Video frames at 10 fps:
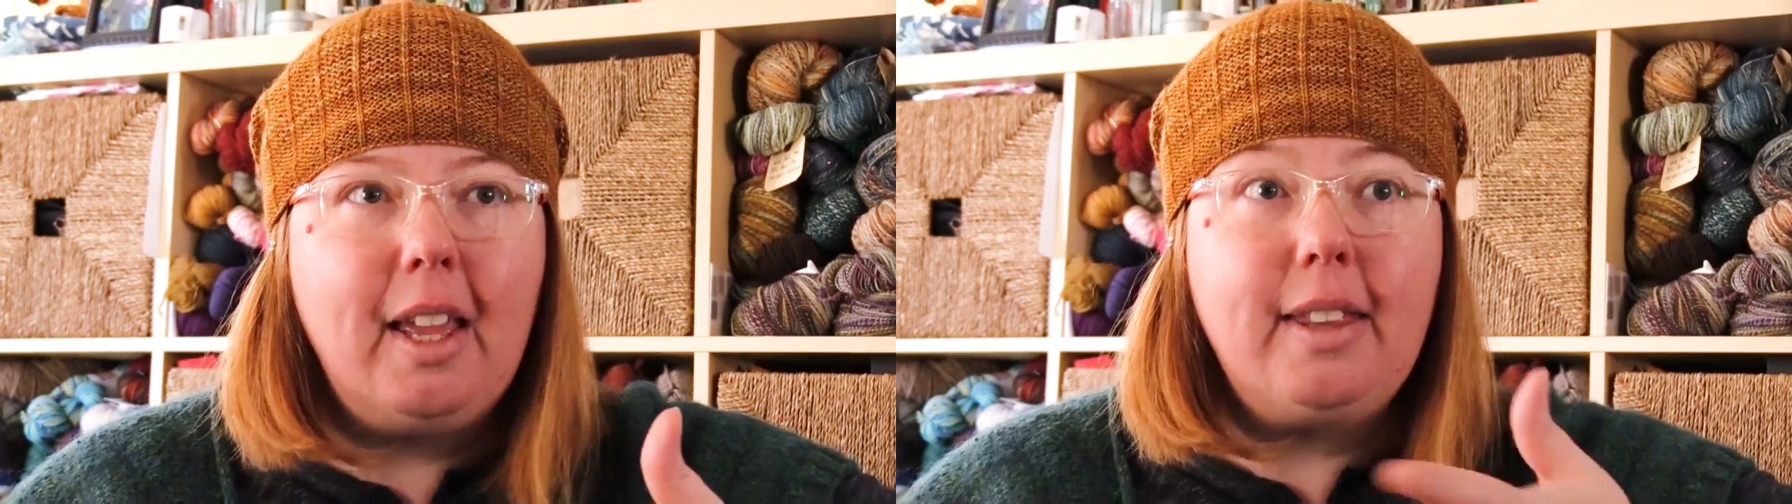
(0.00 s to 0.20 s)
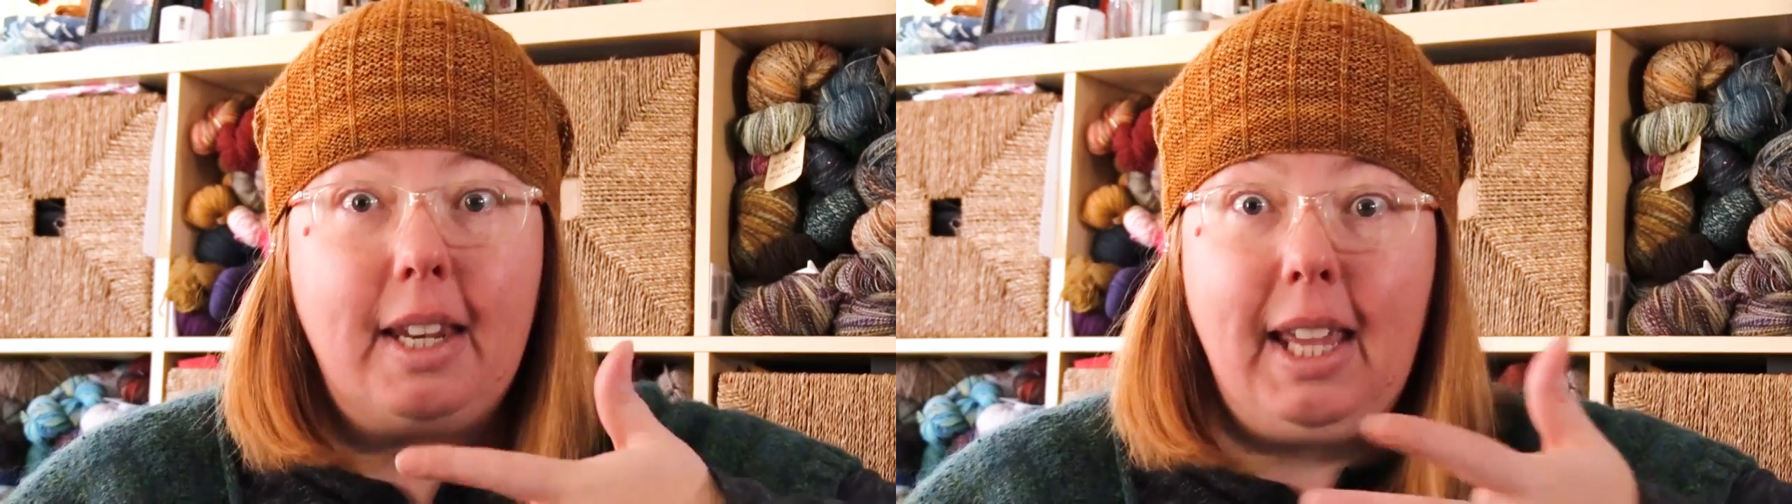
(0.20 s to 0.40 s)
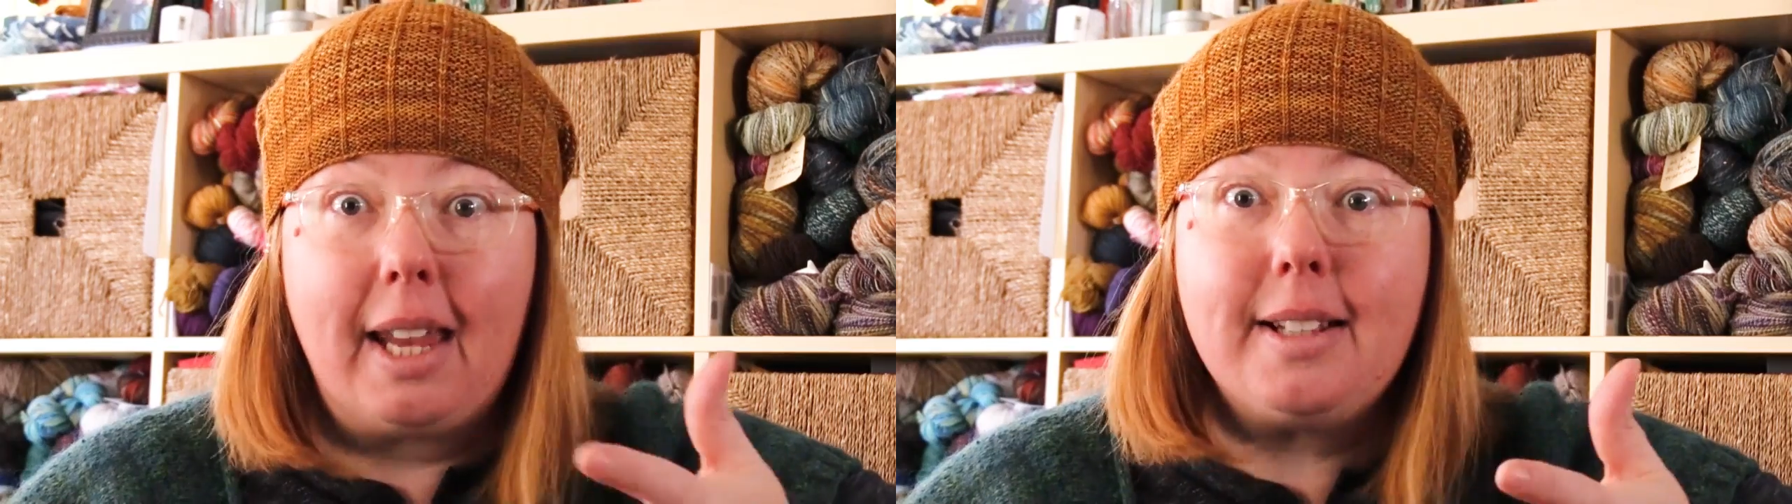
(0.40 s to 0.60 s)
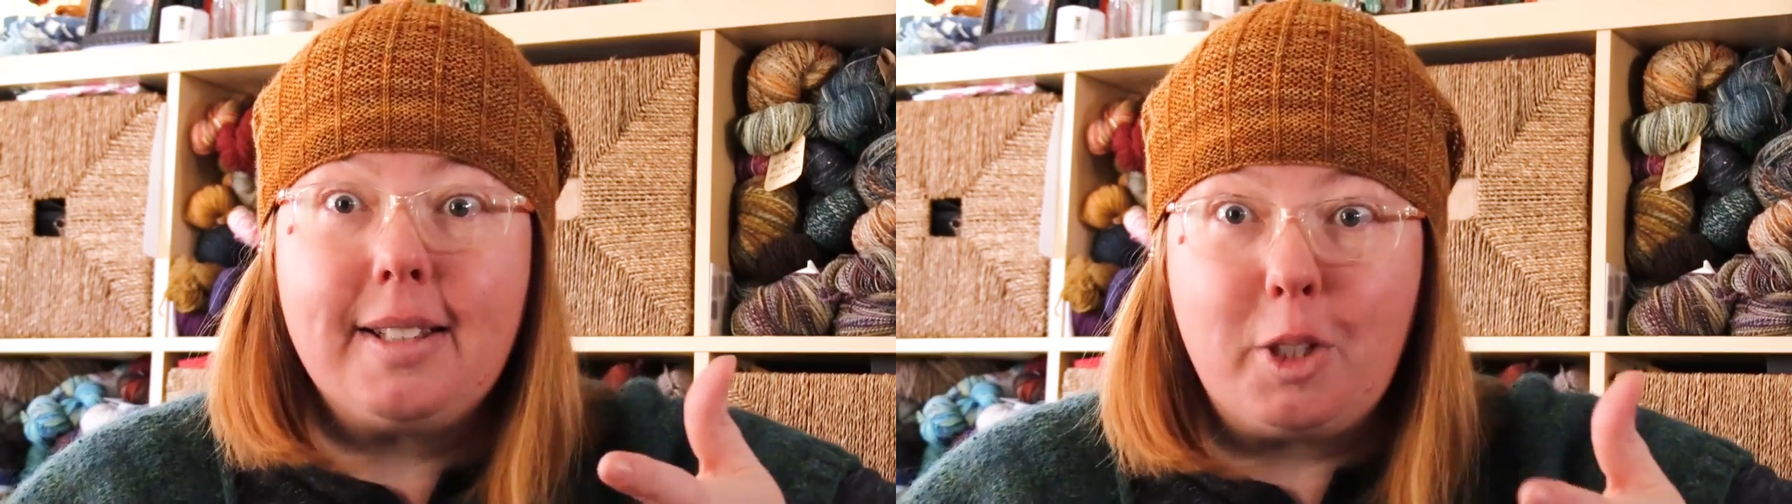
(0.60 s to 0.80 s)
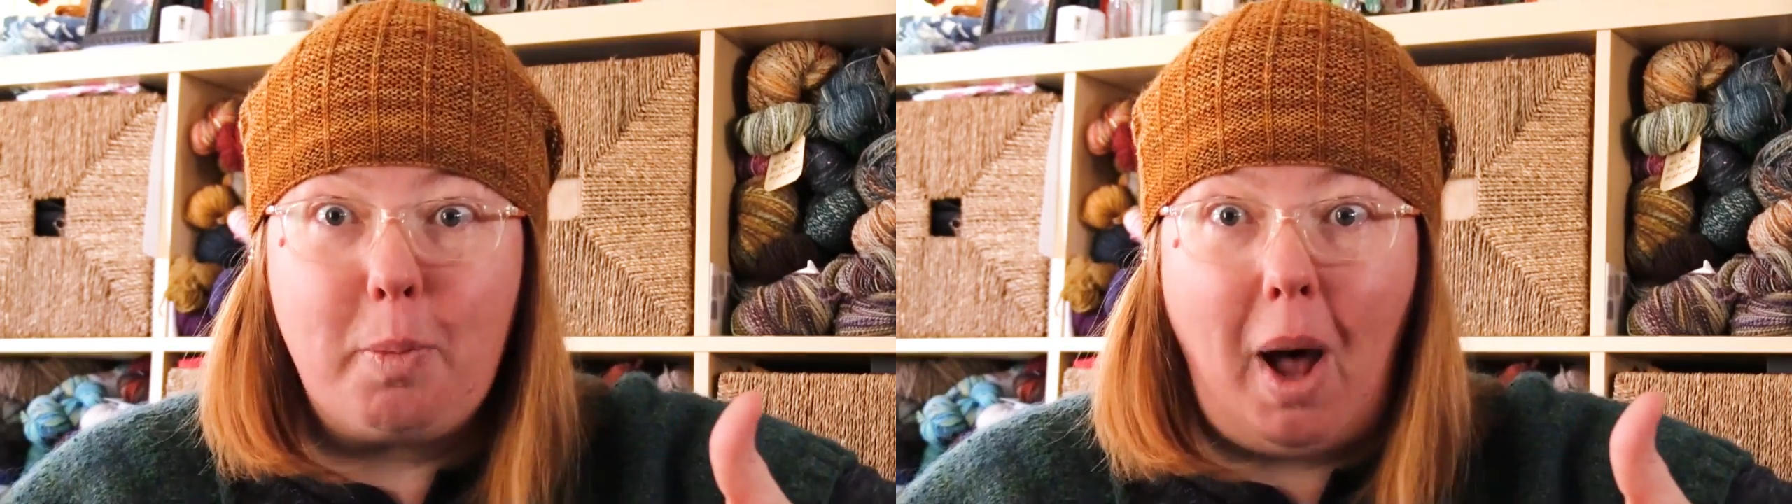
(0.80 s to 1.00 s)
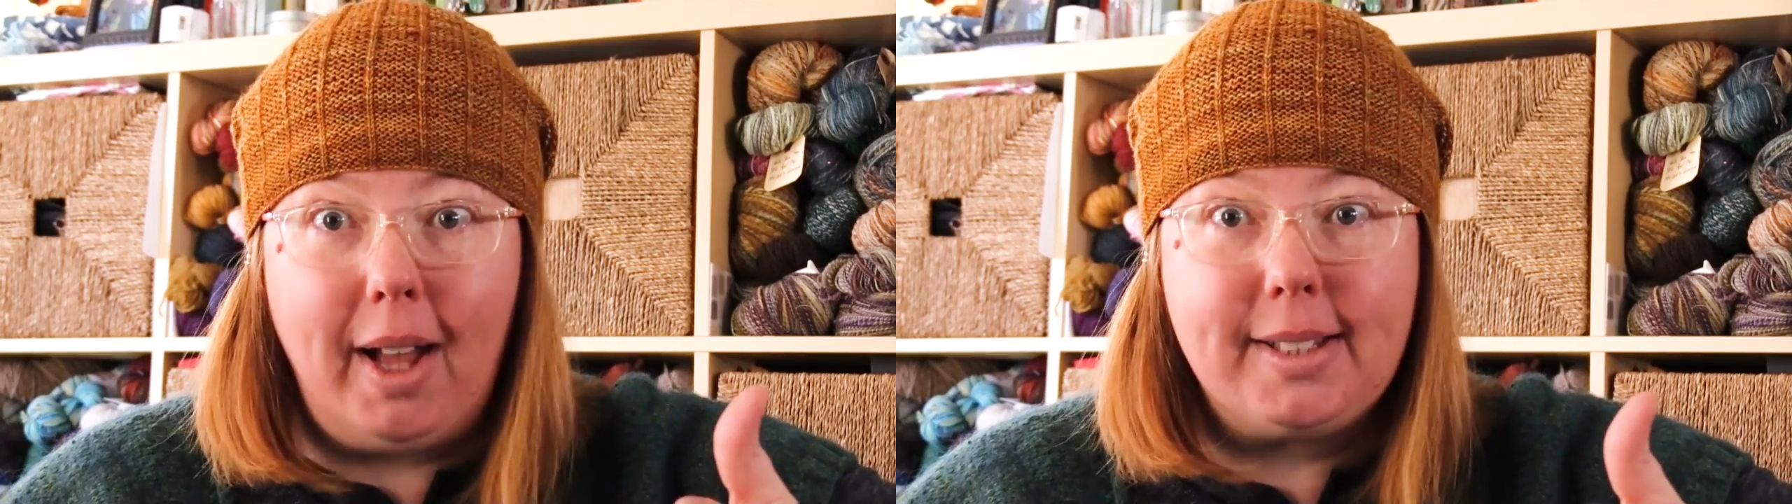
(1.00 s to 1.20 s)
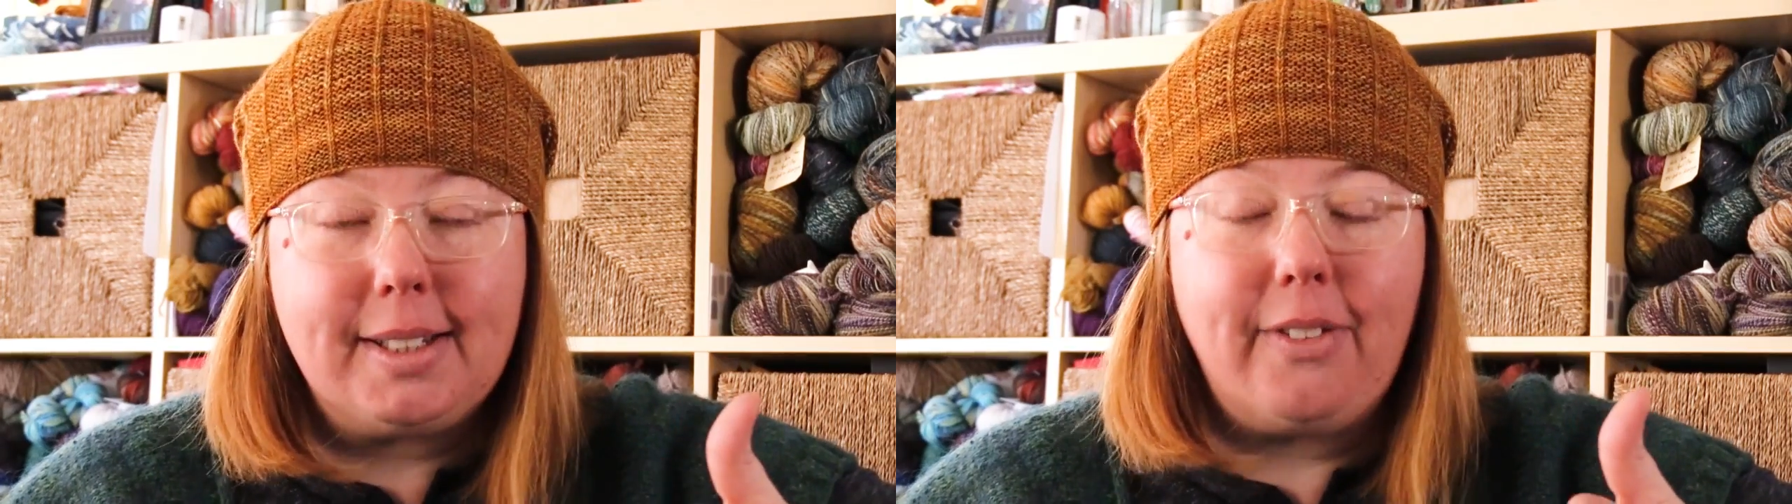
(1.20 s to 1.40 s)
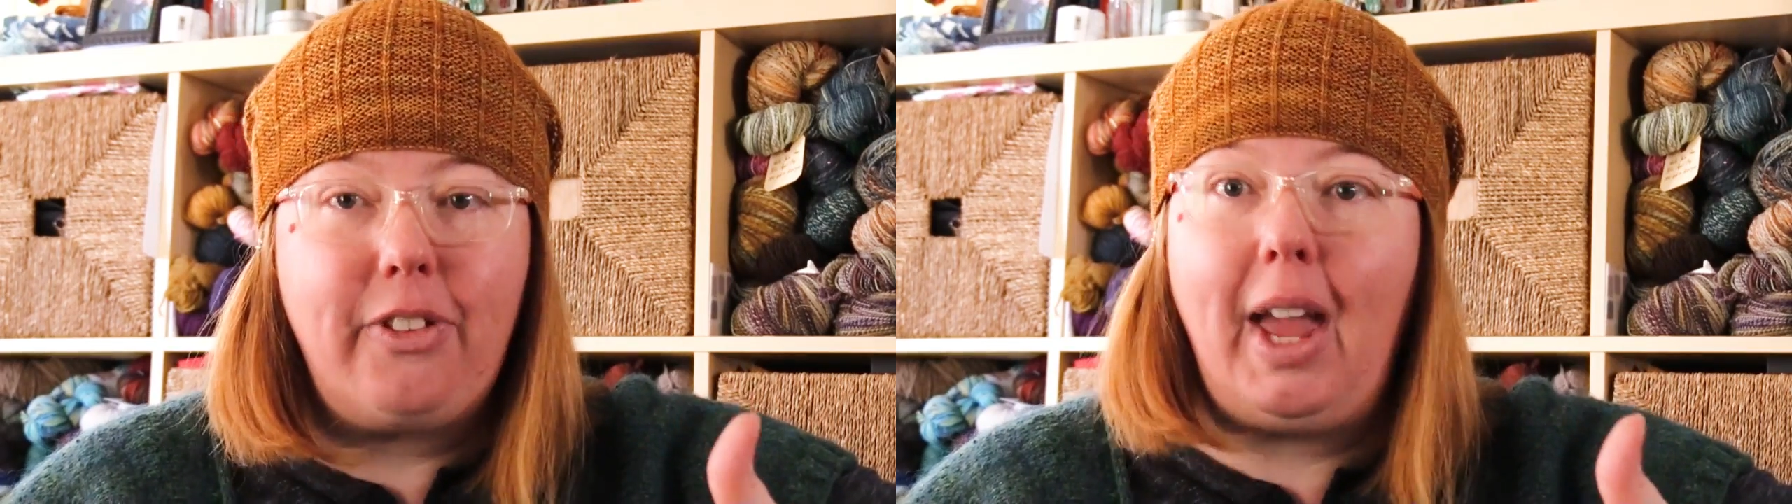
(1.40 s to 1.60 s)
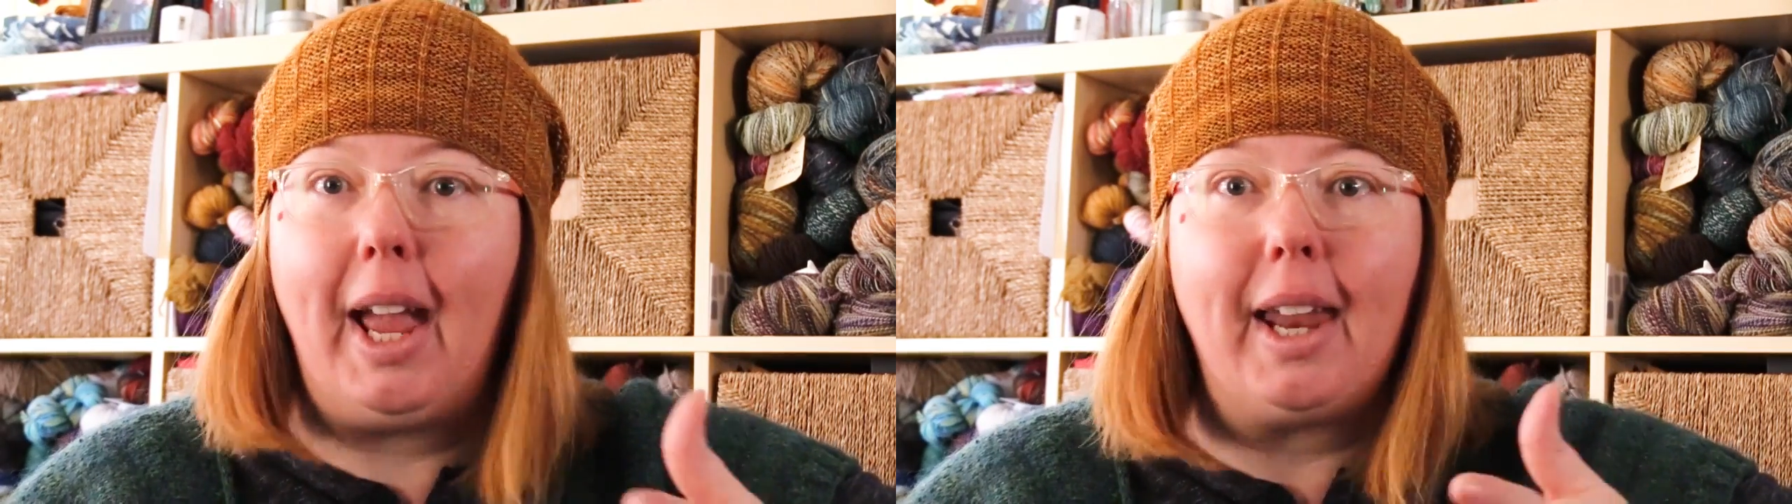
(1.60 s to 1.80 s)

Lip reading: that again is such a positive thing,